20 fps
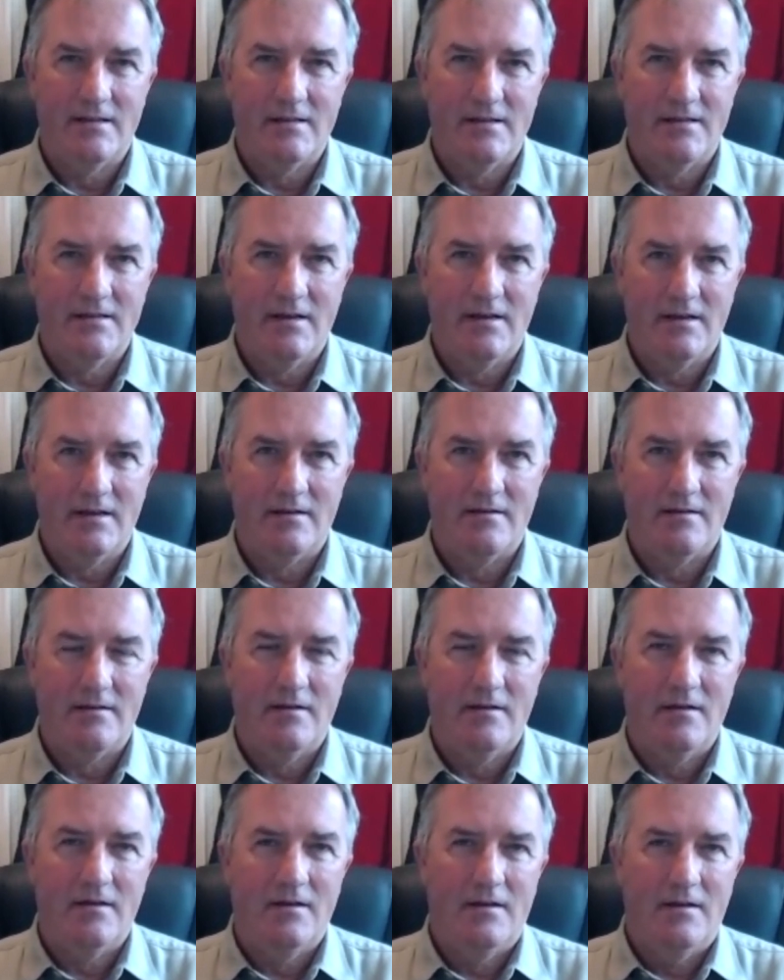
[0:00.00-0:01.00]
than that.
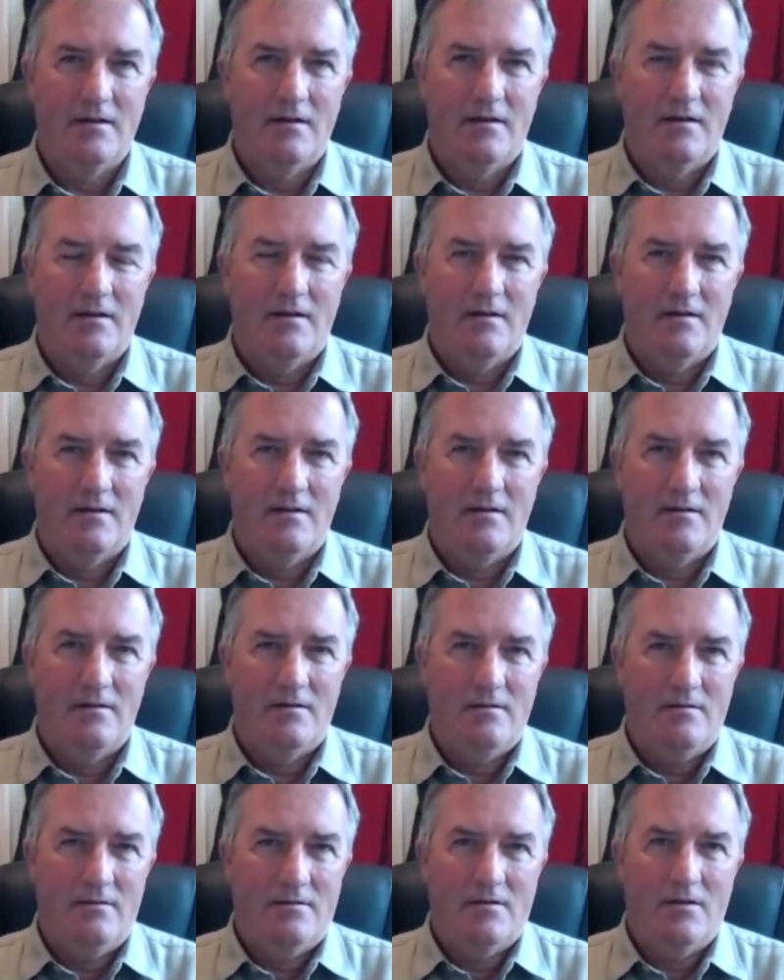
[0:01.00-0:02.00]

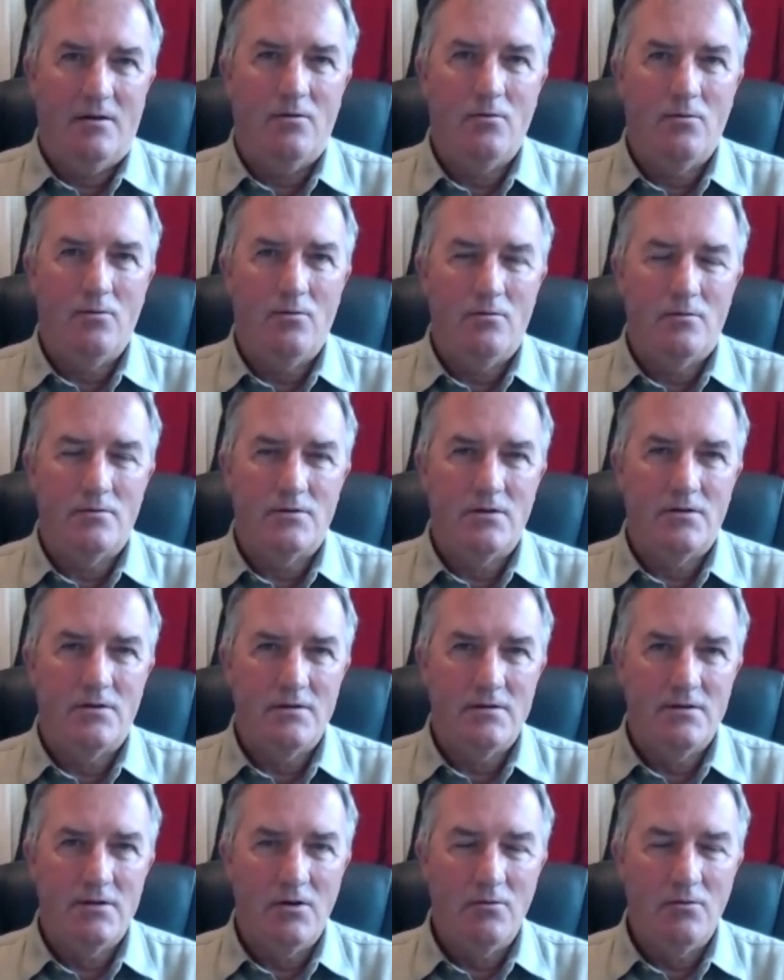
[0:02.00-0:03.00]
So
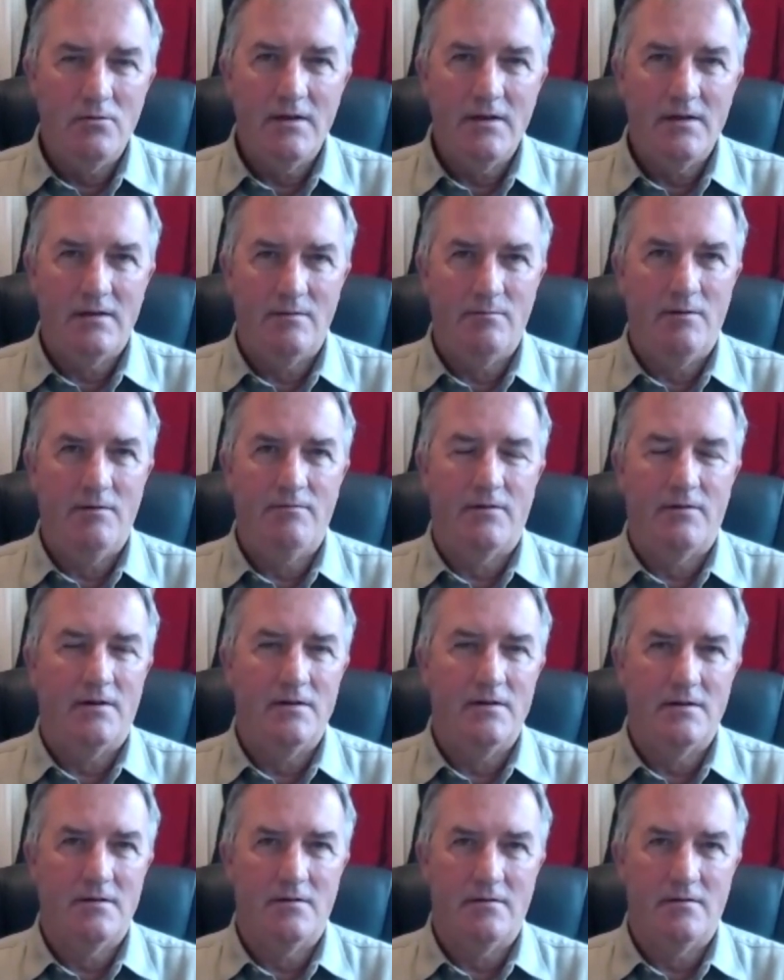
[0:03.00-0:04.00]
there's no need to be
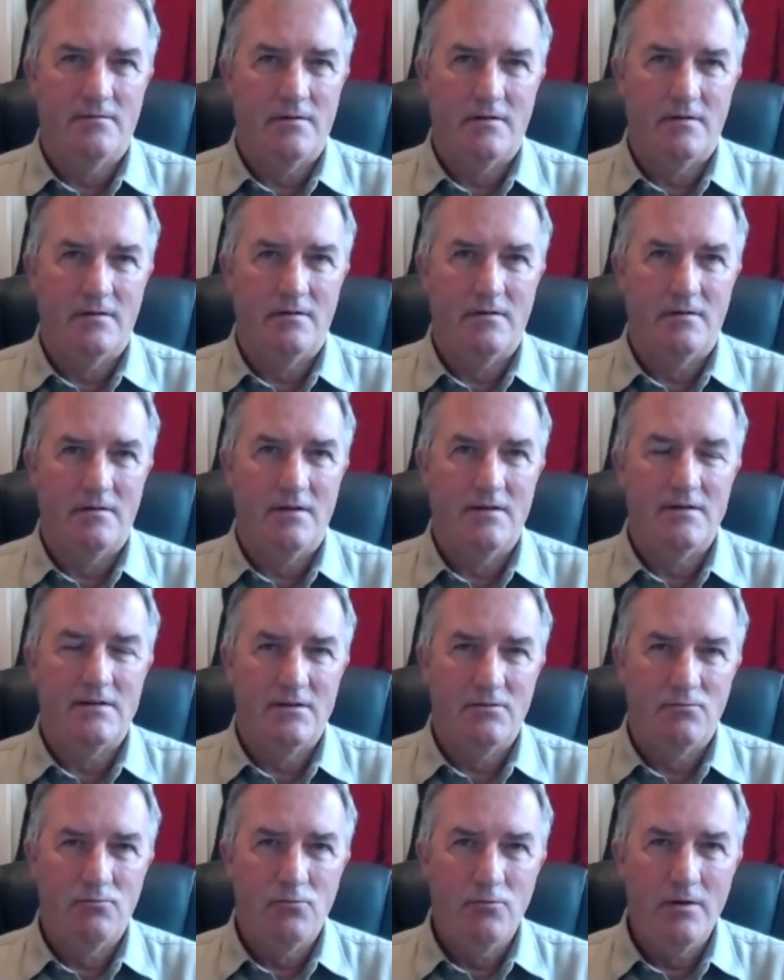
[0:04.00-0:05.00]
frightened of it.
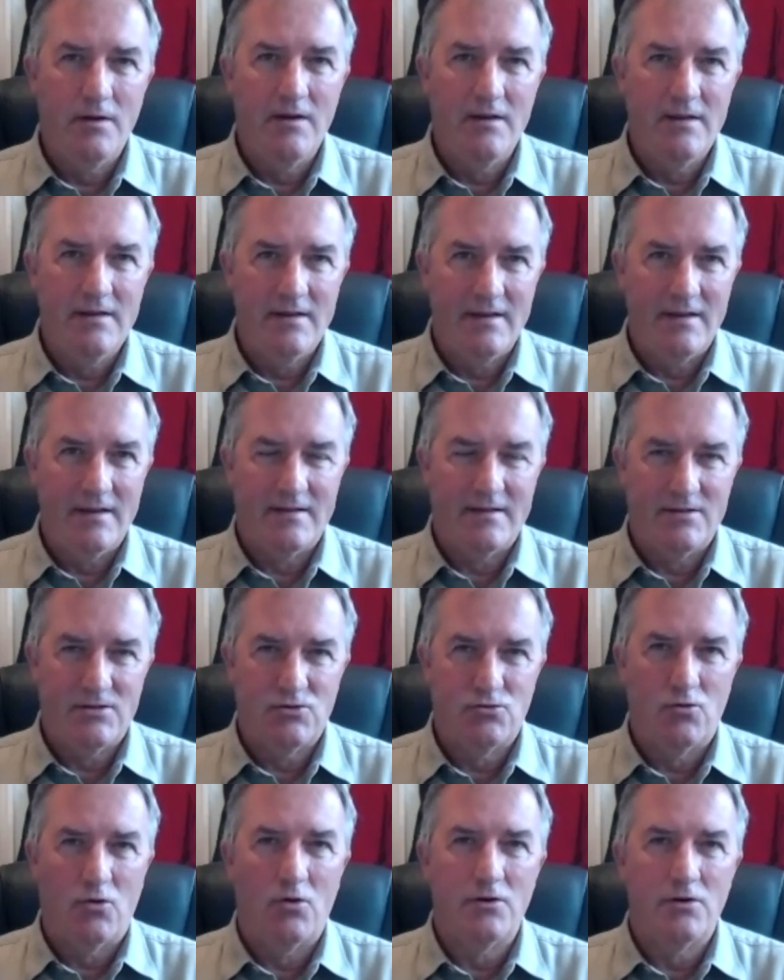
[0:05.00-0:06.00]
It's really
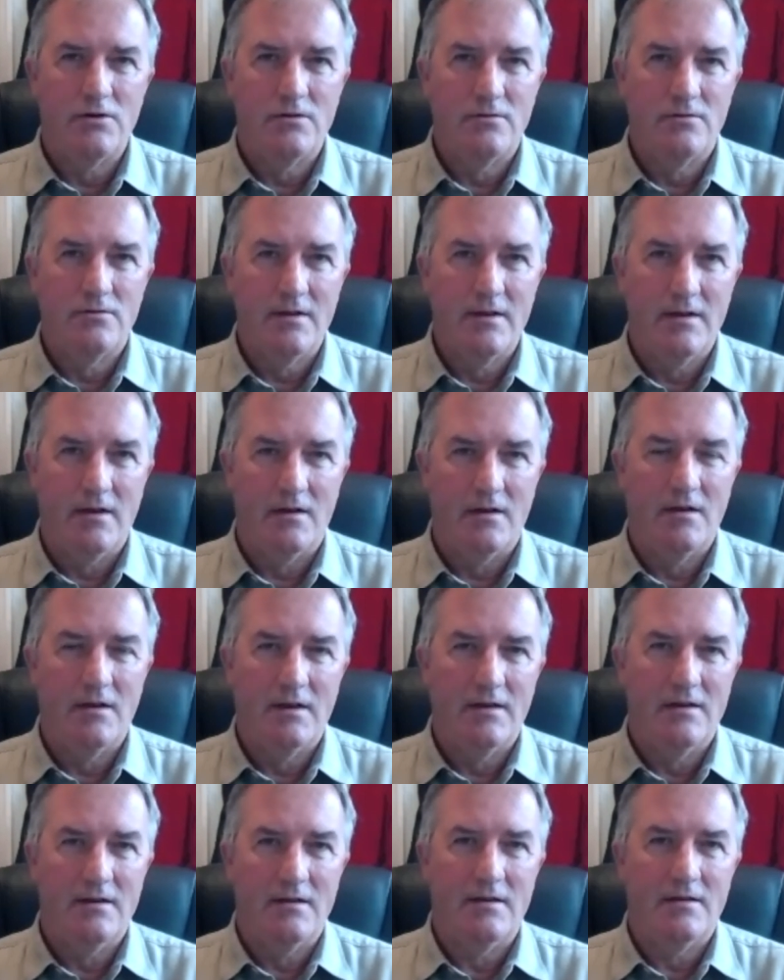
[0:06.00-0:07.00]
extraordinarily
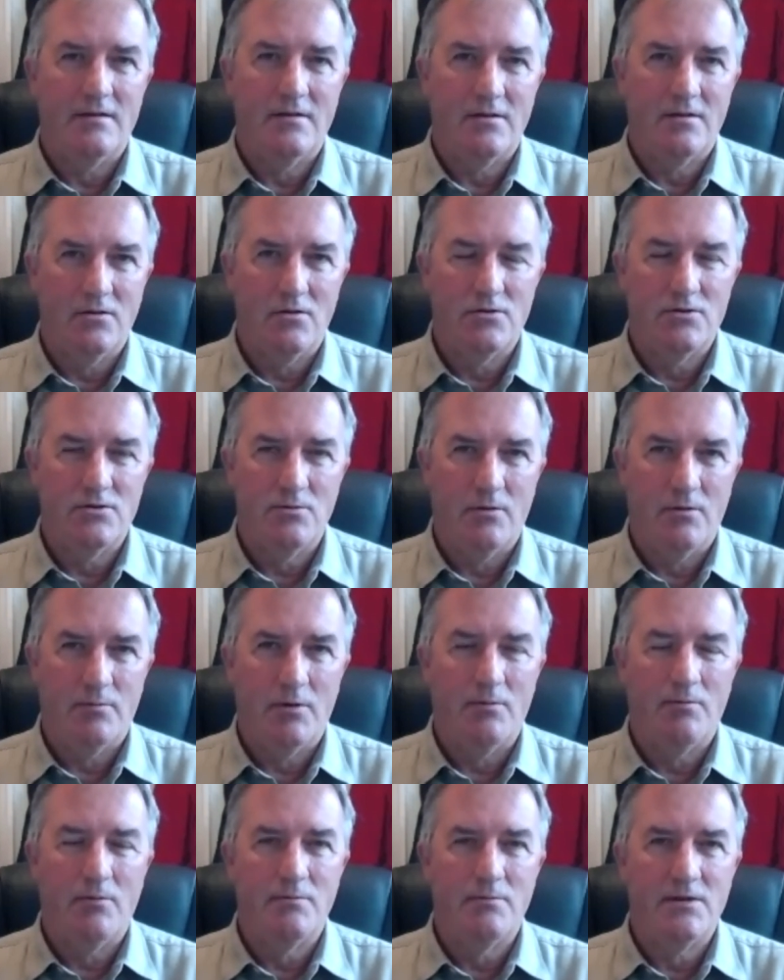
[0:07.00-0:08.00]
unlikely to cause you a
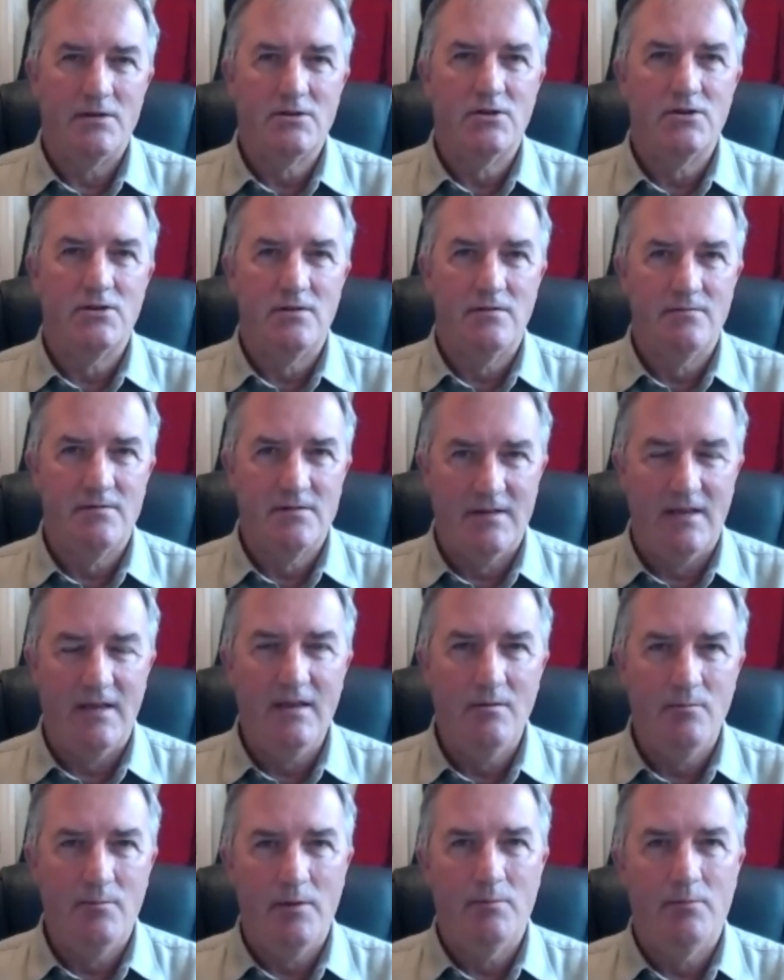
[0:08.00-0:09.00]
problem. Just because you've
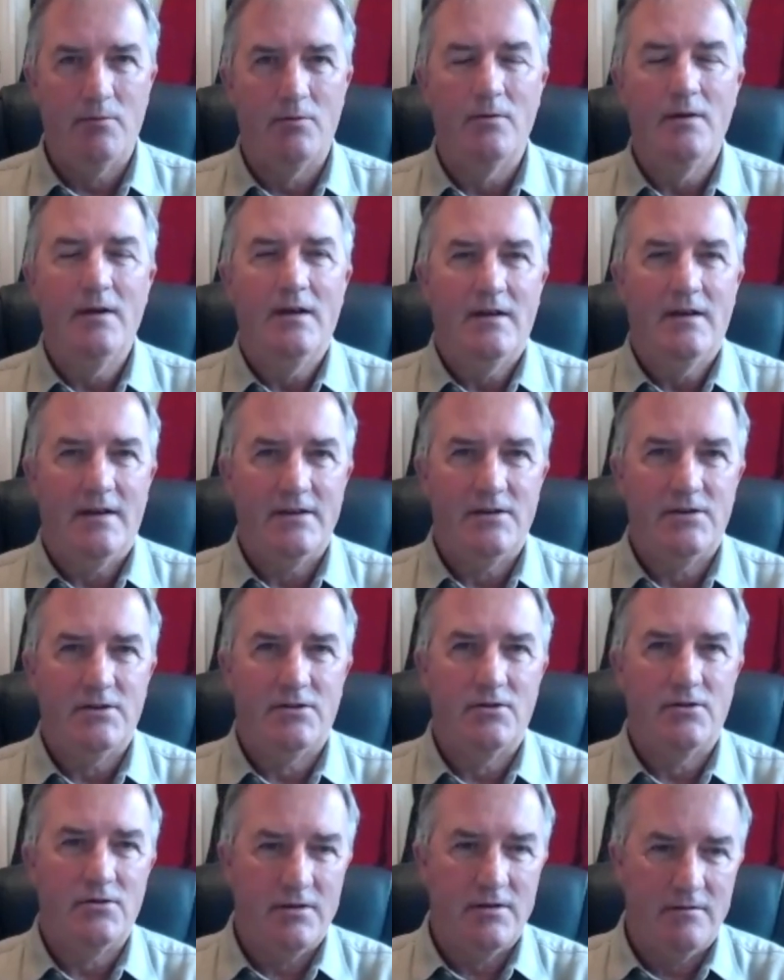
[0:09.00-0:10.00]
seen people aged
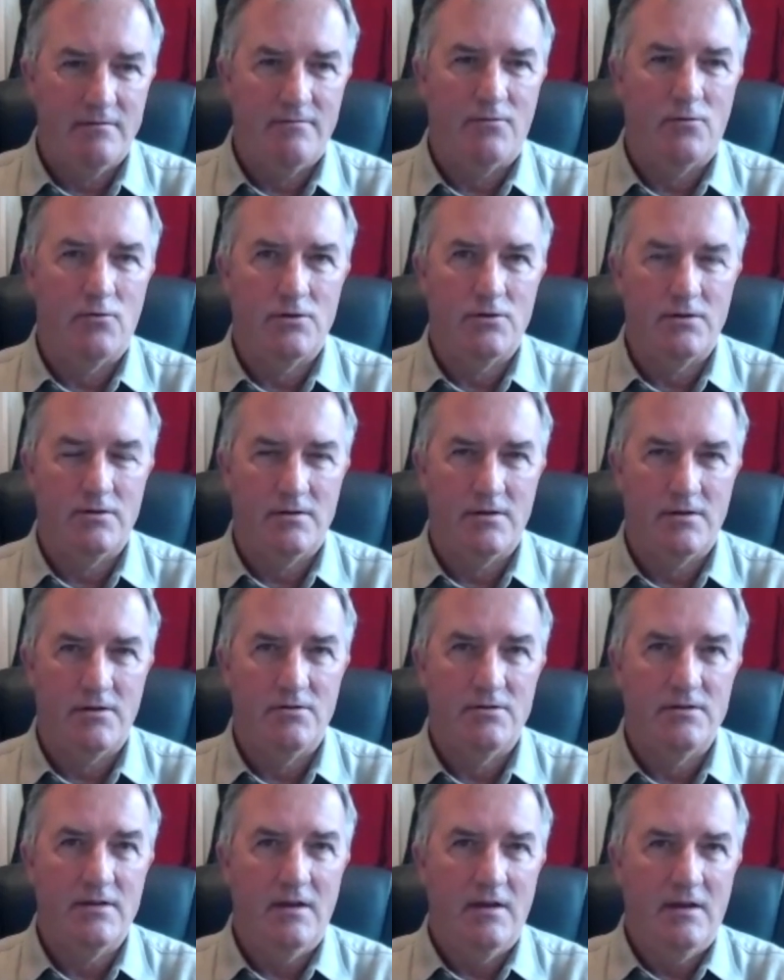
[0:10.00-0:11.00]
30 and 40 on the
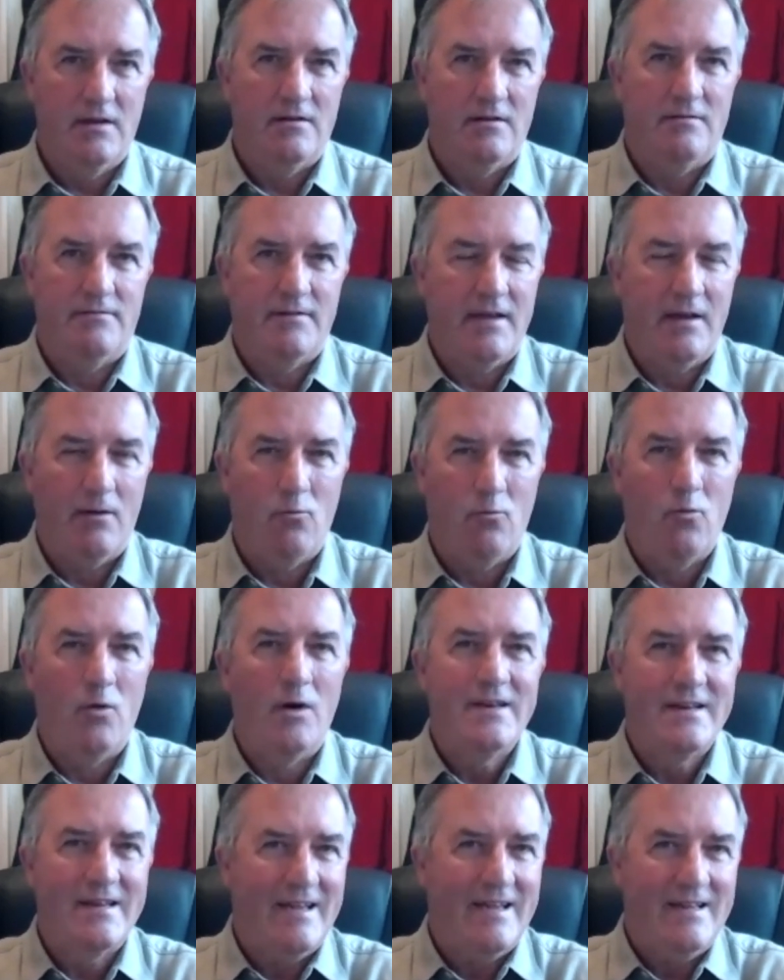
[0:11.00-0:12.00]
news, if they get
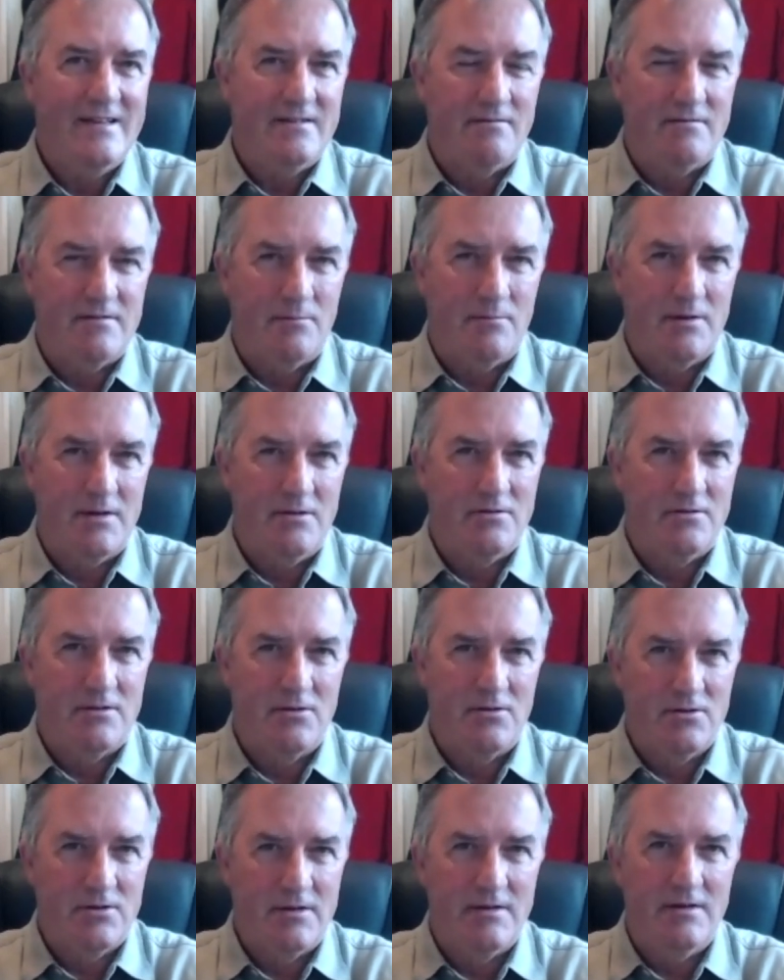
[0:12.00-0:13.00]
one case of somebody who's
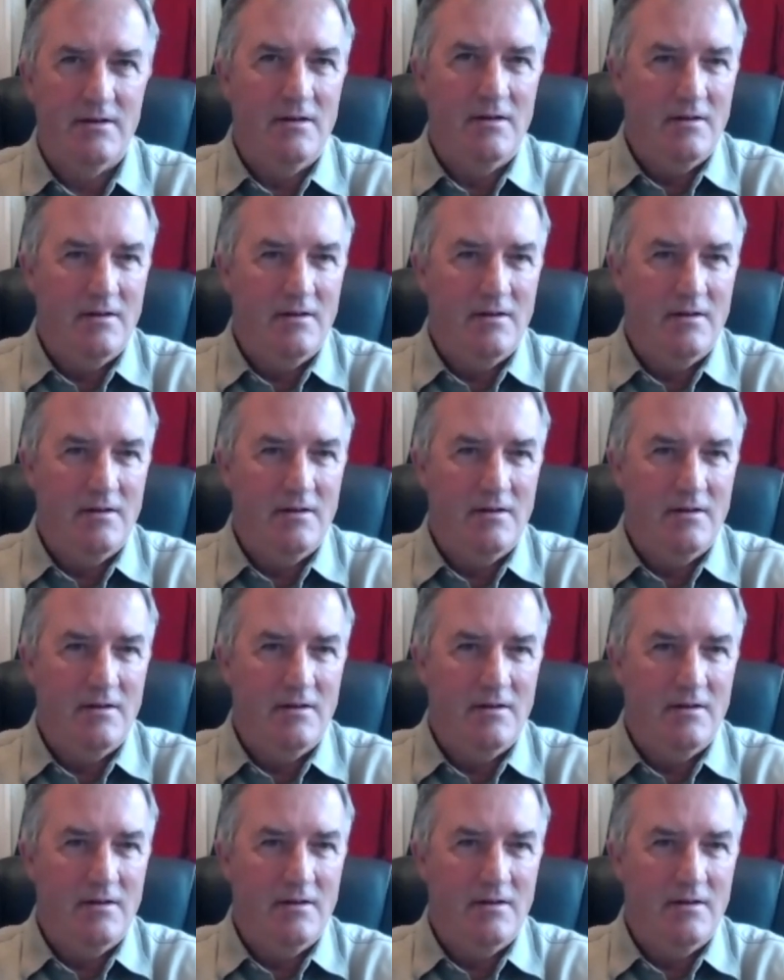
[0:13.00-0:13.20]
30,